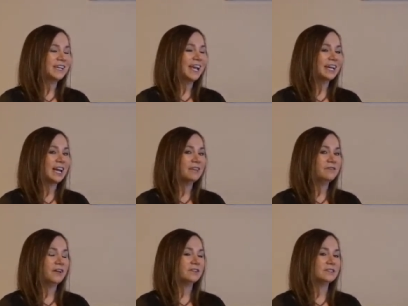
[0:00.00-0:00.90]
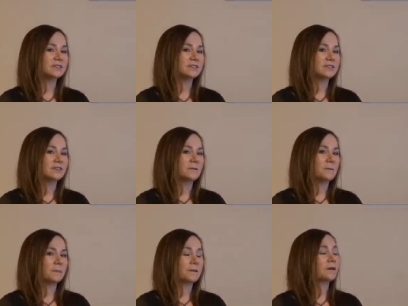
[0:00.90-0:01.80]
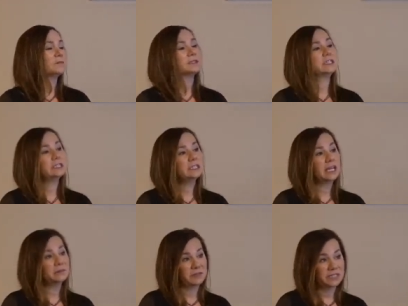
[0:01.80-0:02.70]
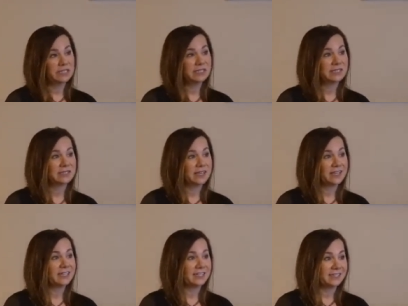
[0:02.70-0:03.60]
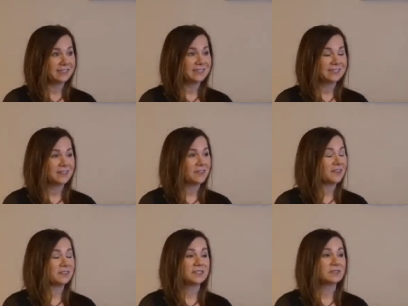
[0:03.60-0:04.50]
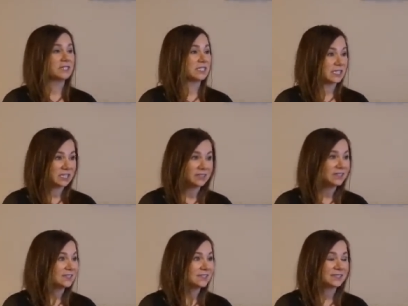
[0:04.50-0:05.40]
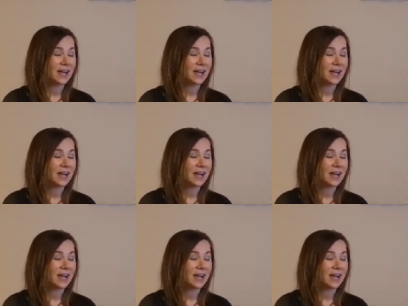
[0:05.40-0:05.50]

And I felt completely at peace and at ease, and thought, this is ridiculous.